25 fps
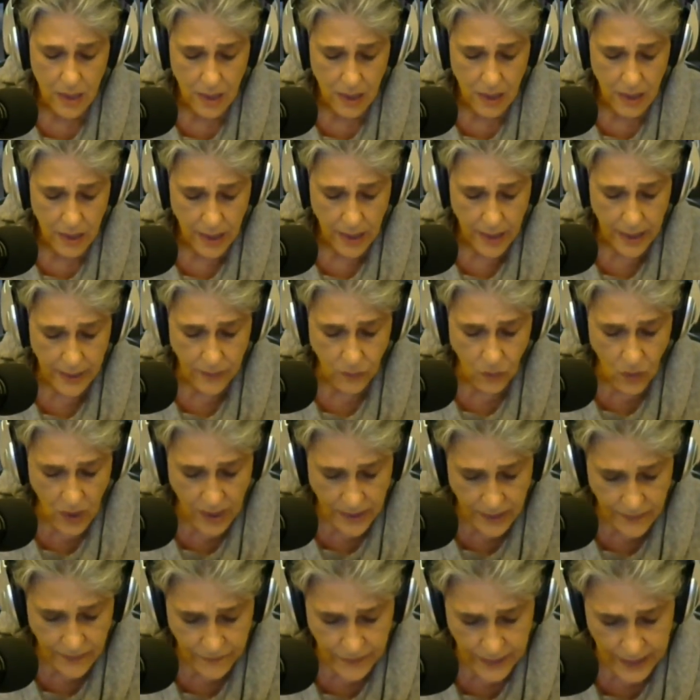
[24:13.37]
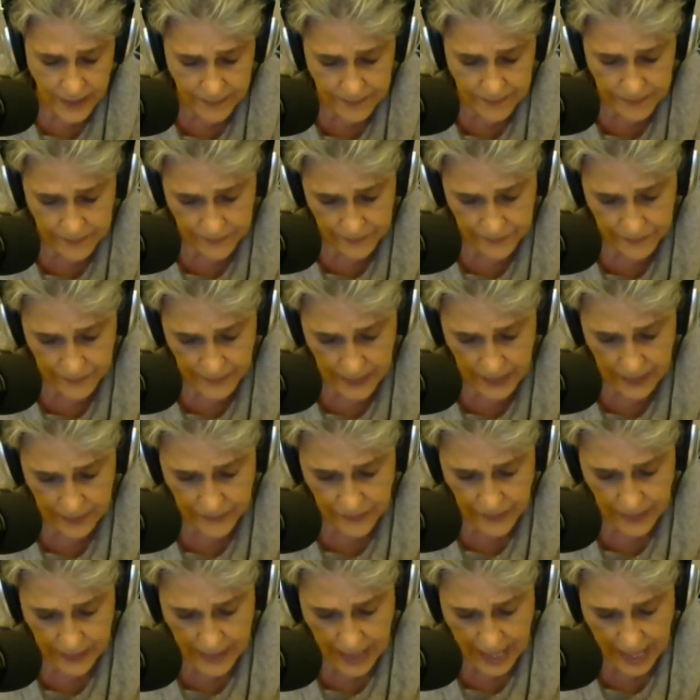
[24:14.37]
And one of them is
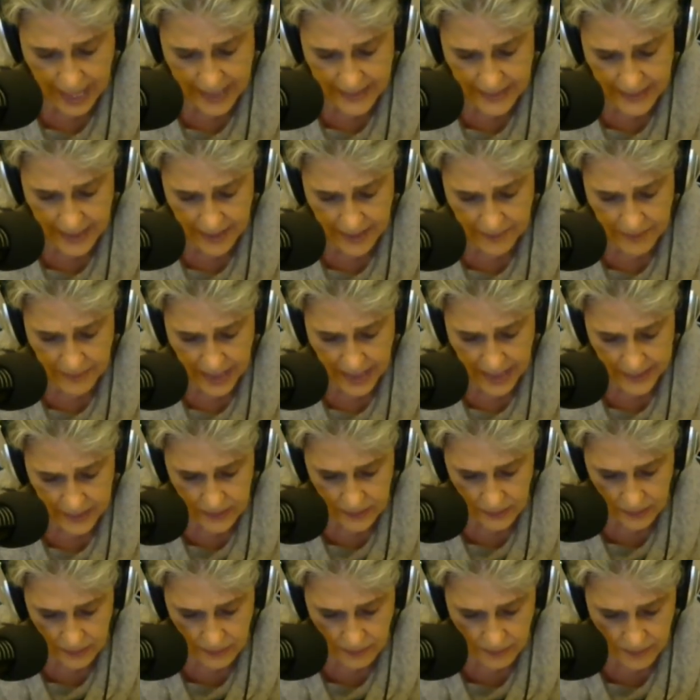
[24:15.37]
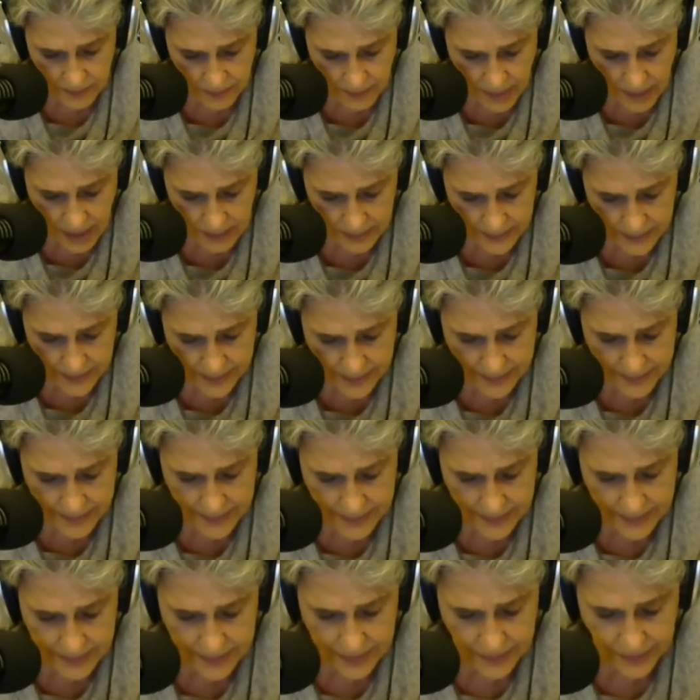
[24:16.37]
a guy named Michael
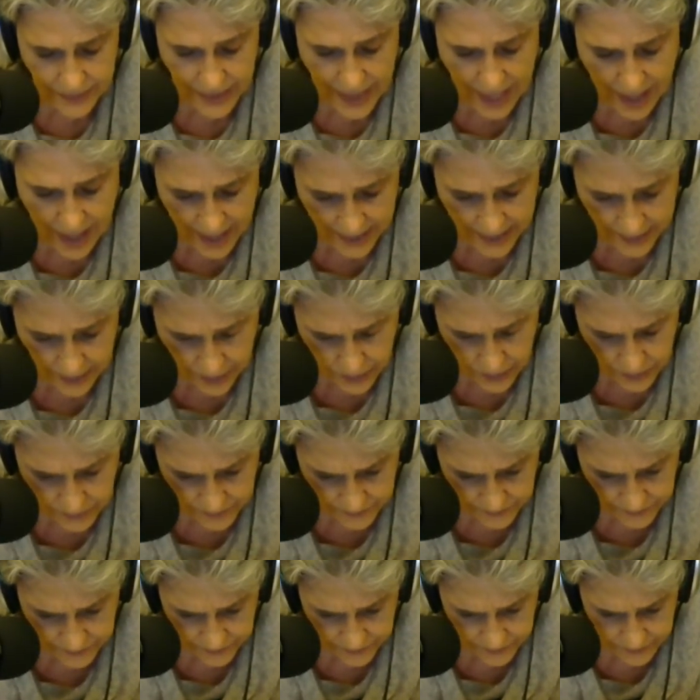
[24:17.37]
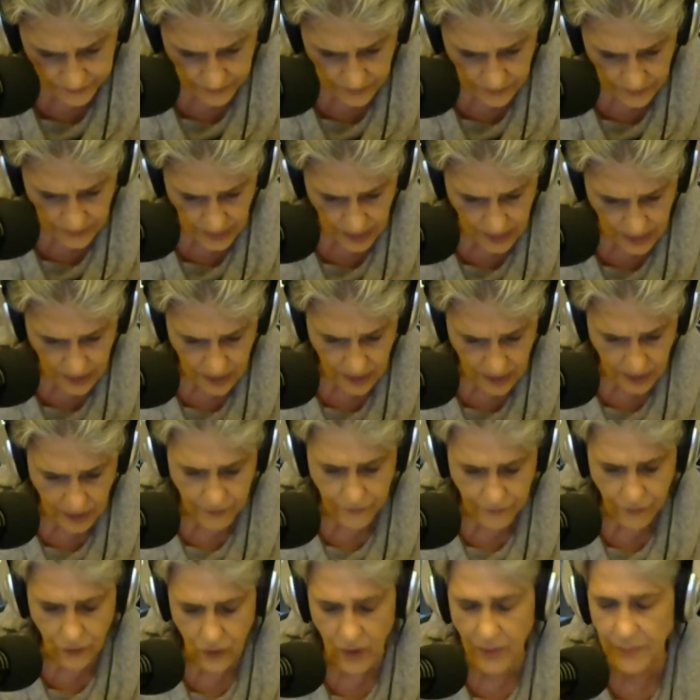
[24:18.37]
Maldonado,
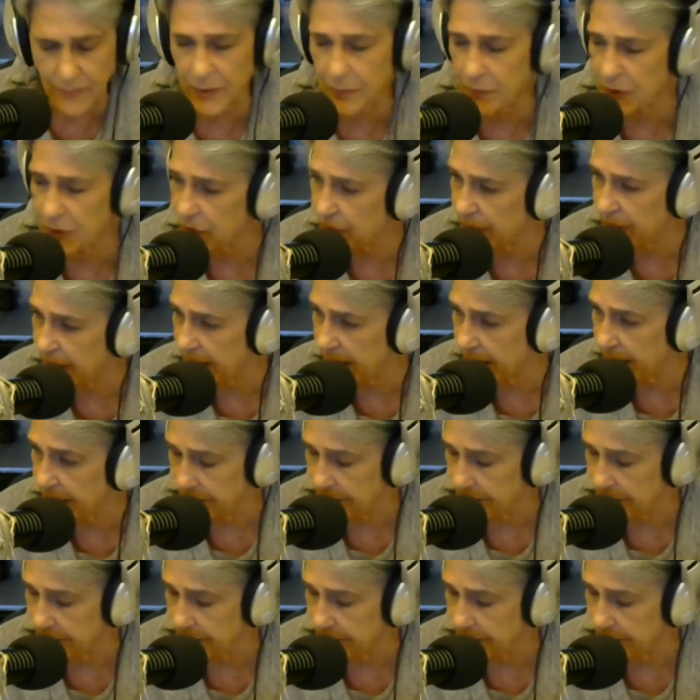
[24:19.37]
former Marine.